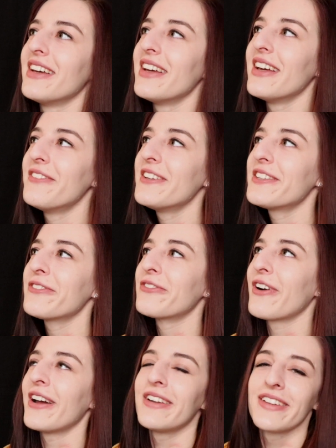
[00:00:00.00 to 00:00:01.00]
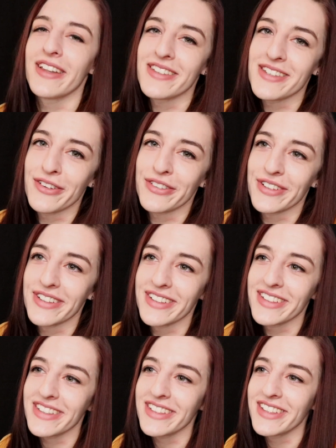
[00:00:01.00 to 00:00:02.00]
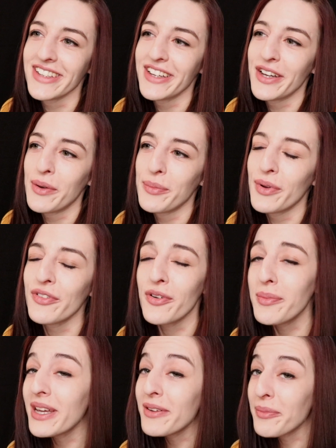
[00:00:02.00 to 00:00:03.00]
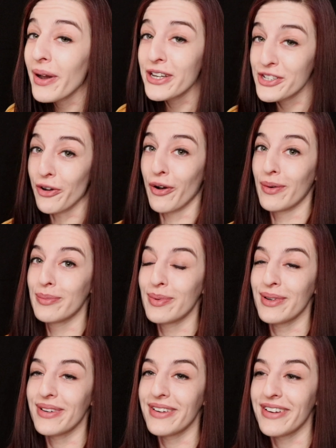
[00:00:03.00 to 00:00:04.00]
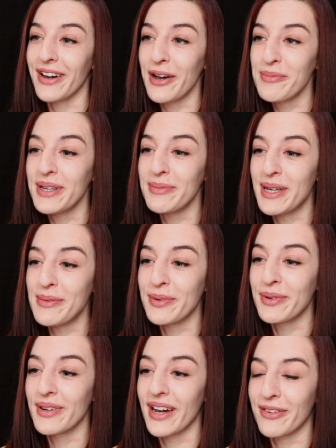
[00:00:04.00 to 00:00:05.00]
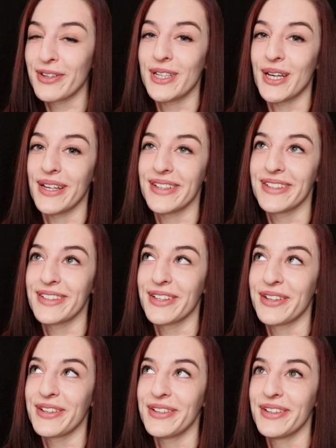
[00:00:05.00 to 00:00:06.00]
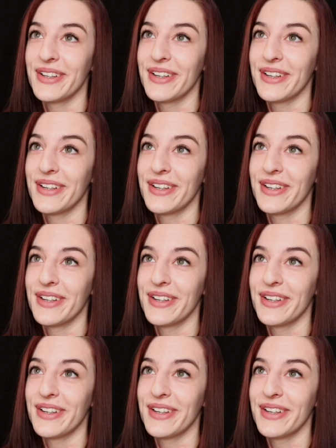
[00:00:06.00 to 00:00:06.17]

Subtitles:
if it's a friend, that's different. But for me, in my job, I meet people every day, so